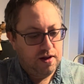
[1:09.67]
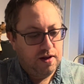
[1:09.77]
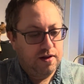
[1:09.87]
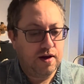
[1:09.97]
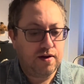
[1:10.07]

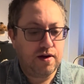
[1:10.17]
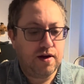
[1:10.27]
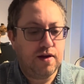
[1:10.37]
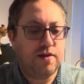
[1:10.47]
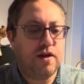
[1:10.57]
So
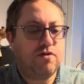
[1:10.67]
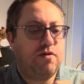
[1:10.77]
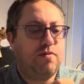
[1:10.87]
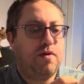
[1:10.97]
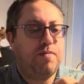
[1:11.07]
let's
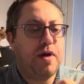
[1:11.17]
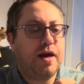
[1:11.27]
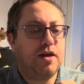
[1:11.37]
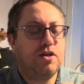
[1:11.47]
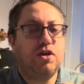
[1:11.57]
rip the
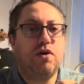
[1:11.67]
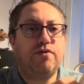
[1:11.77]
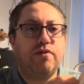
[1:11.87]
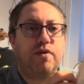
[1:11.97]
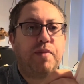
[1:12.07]
packaging off
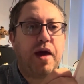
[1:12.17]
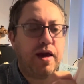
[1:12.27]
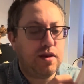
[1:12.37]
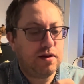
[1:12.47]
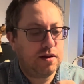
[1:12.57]
of the band